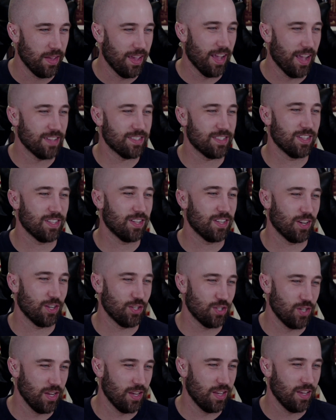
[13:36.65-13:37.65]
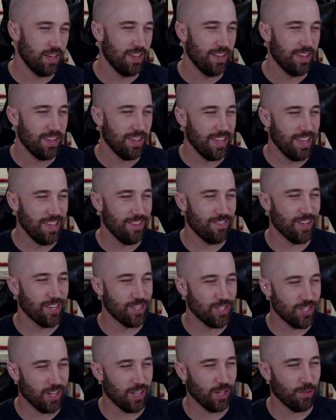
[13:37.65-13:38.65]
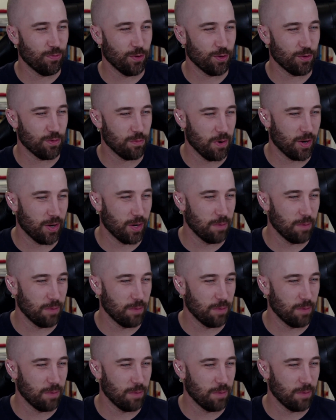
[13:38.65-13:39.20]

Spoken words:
hence the tongue-in-cheek evangelifish remark,